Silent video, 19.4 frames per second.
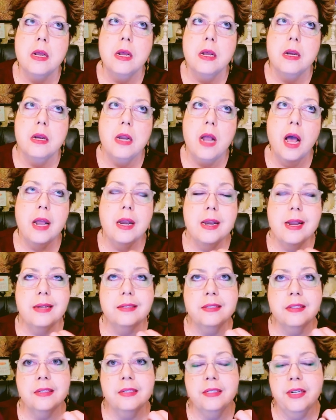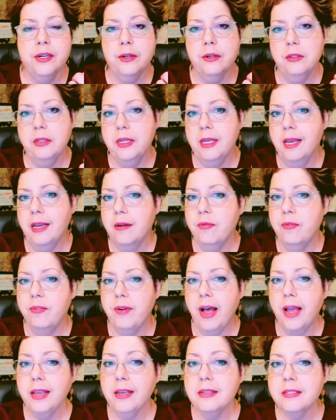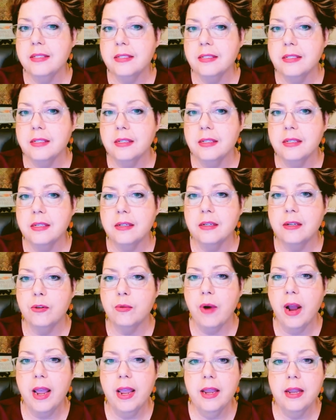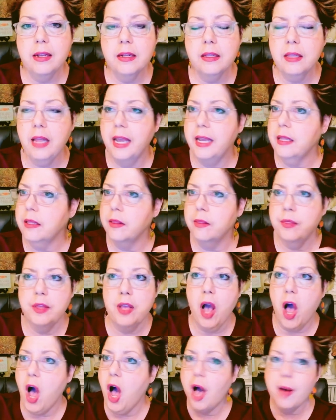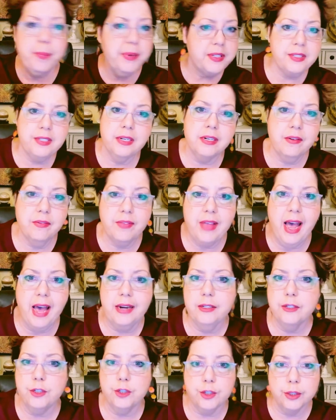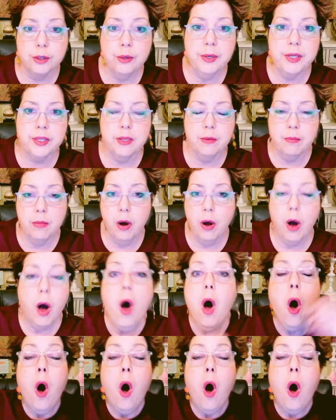not necessarily advice, right? Like the opposite of that is true at the moment.